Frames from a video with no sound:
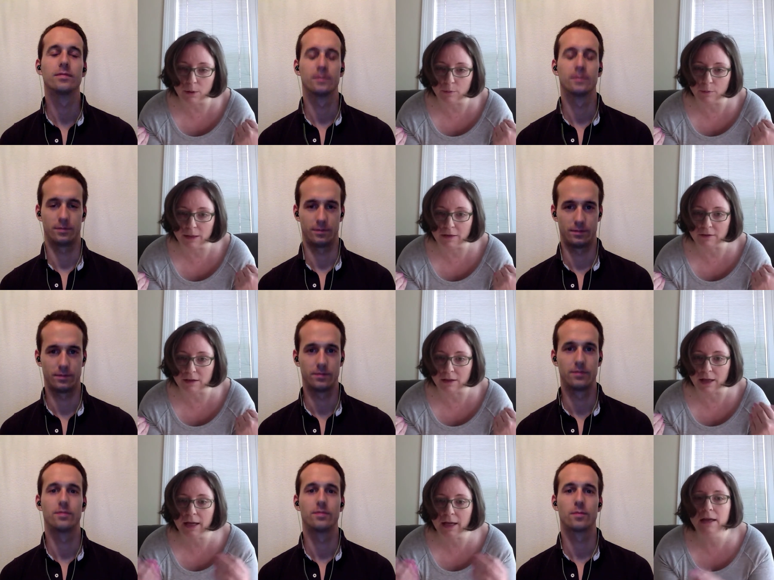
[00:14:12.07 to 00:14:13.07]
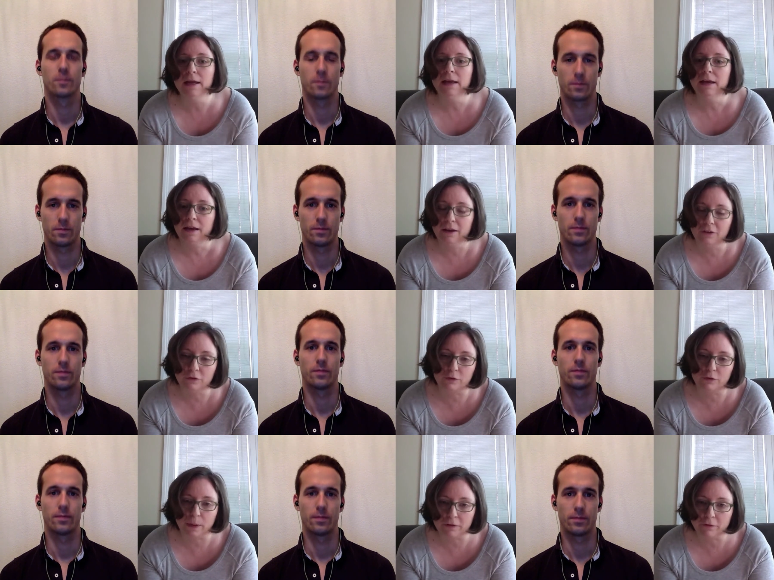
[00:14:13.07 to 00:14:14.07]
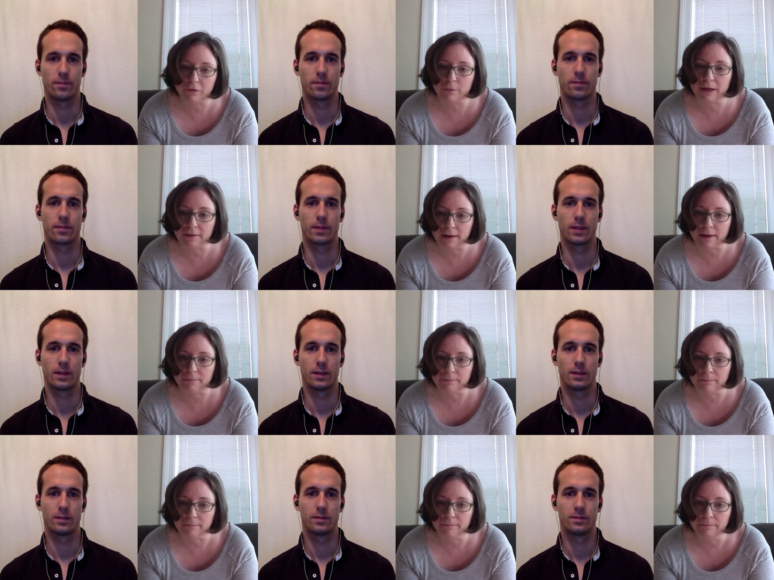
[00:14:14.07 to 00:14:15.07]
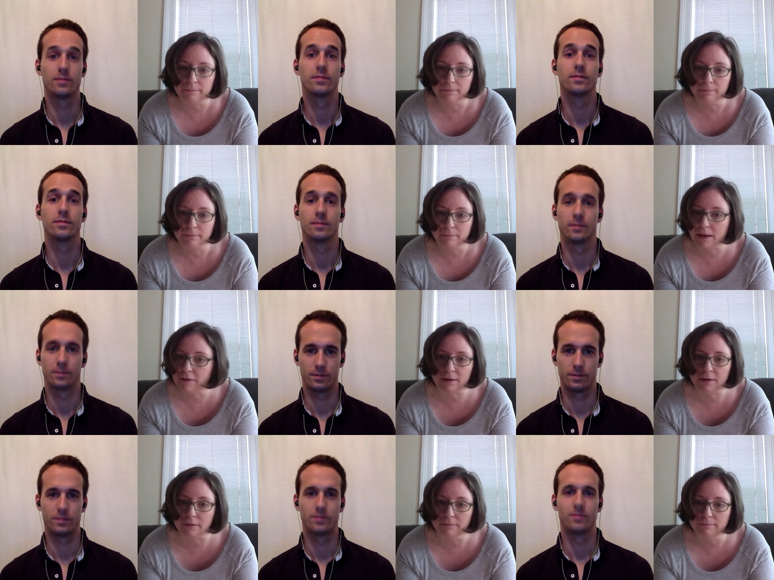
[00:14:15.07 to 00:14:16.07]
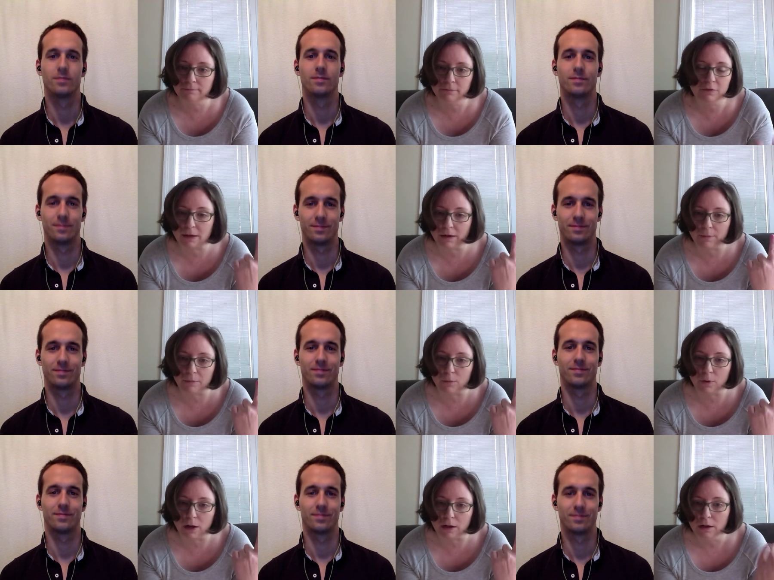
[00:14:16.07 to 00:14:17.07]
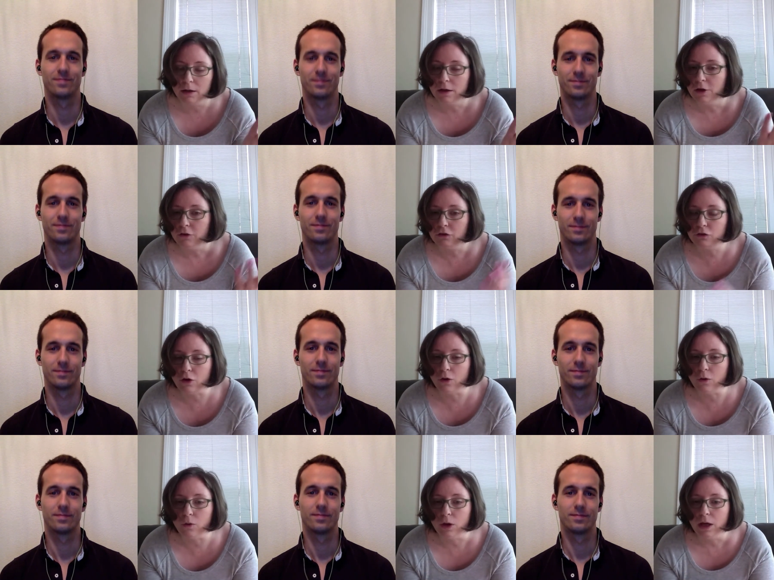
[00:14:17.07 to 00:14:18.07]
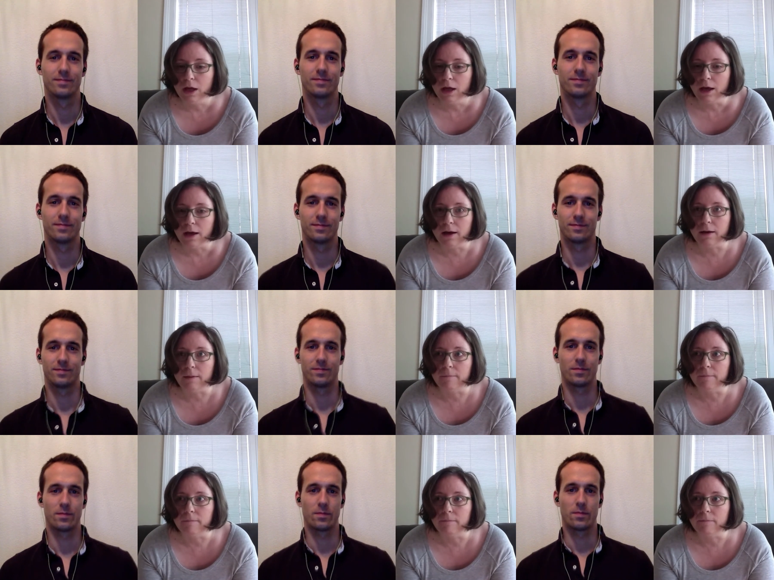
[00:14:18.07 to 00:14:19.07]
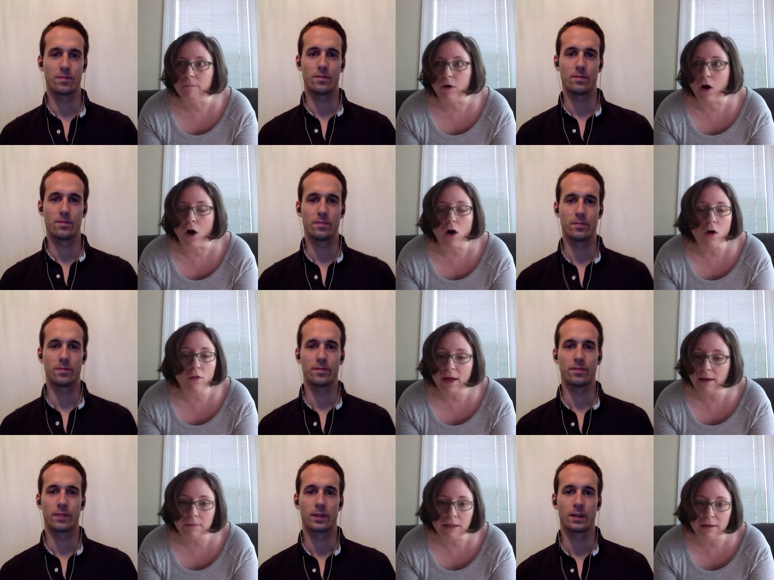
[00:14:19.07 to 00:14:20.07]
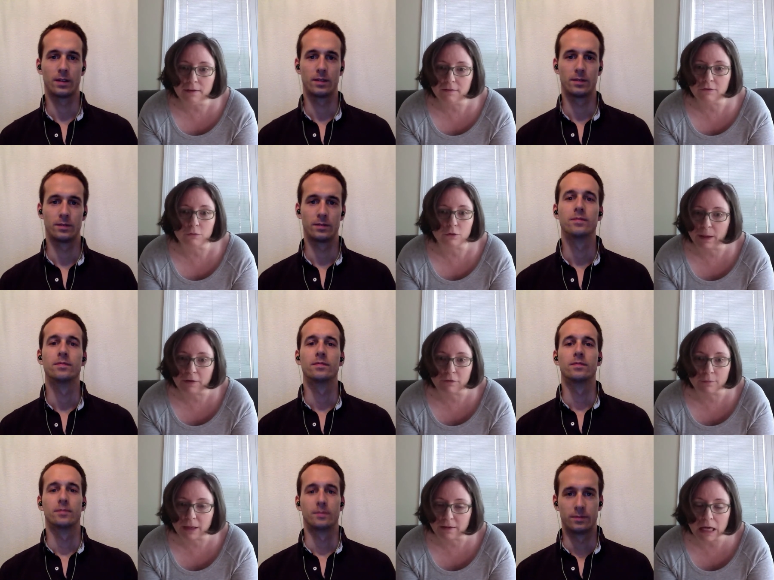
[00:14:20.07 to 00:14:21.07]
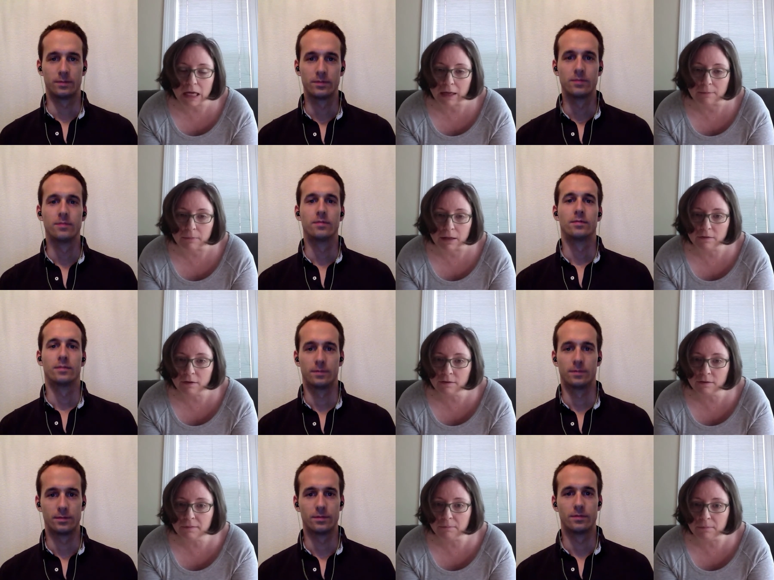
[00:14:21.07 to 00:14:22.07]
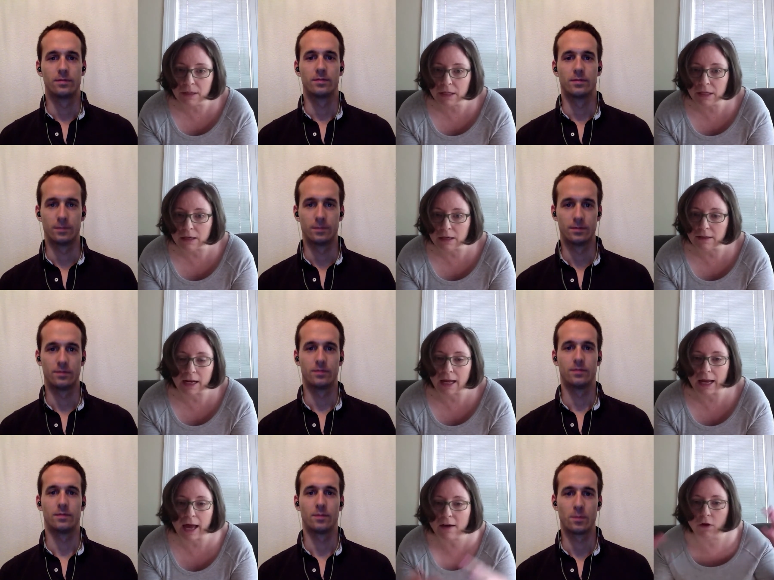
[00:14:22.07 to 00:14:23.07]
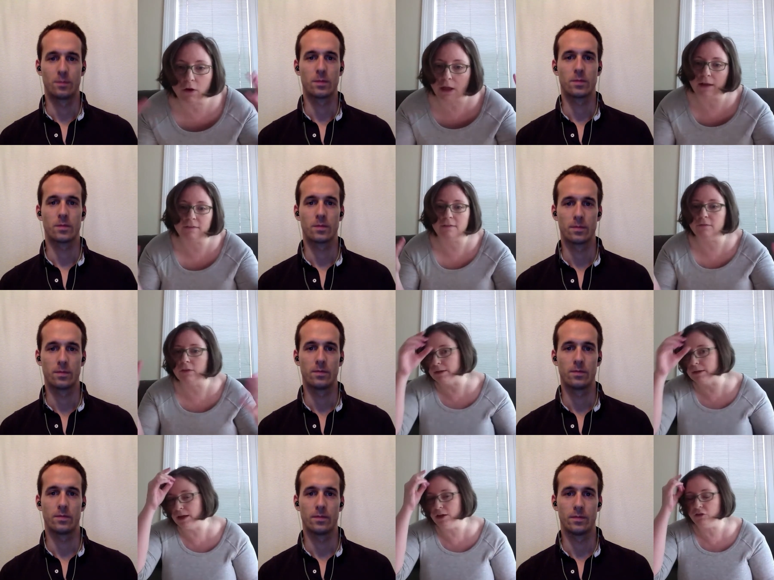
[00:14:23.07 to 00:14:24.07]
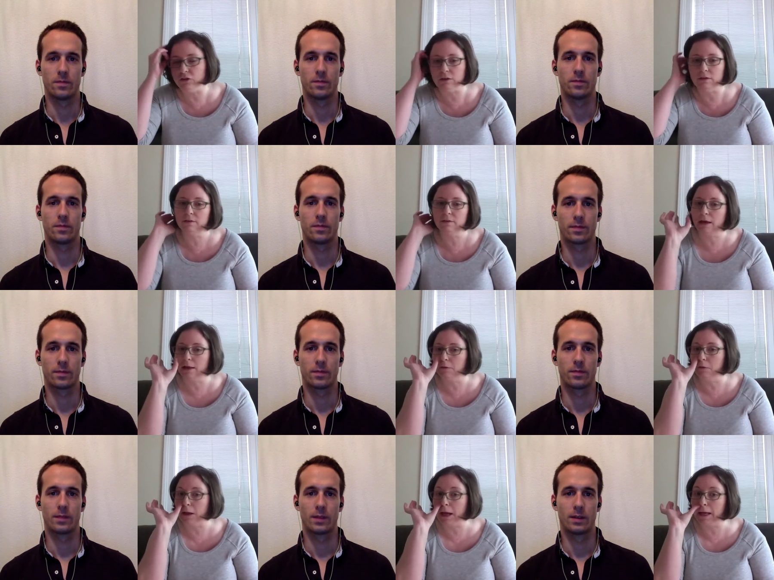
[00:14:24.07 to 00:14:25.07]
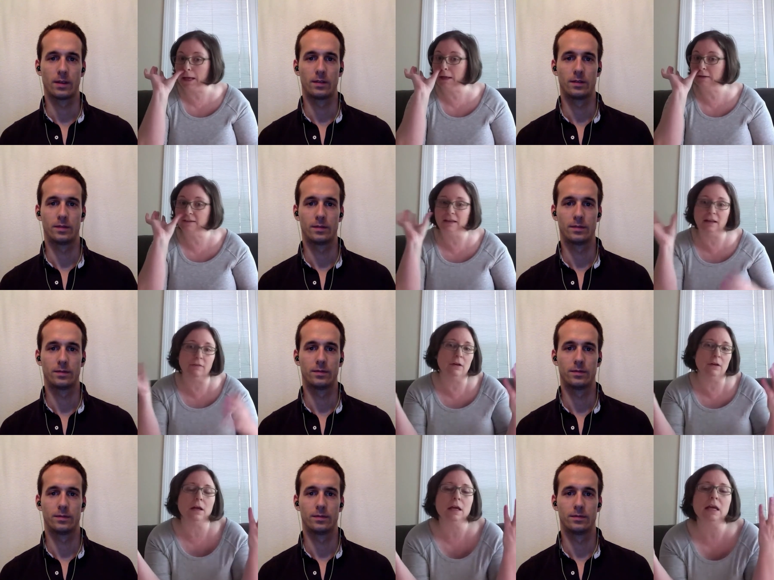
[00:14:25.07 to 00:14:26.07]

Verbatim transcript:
Speaker 1: work with me as a client is respect for my time. That's it. It's my number one. So um, all that means is respect for my time. It doesn't mean that I have all kinds of limitations and that I ex- even